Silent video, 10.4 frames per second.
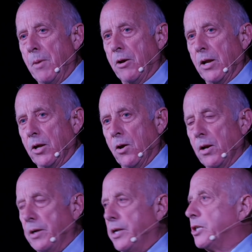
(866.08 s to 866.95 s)
American
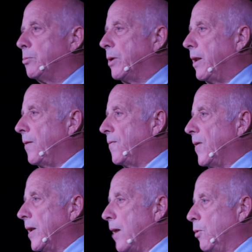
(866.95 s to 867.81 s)
colonists were getting
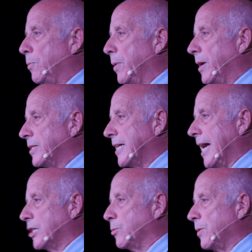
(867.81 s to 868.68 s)
fed up with being
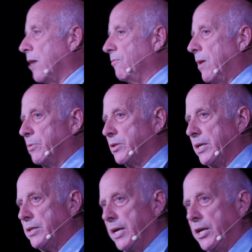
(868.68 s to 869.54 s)
taxed without
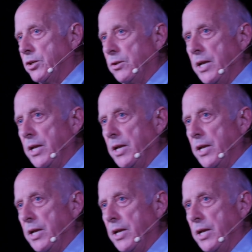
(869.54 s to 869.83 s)
representation.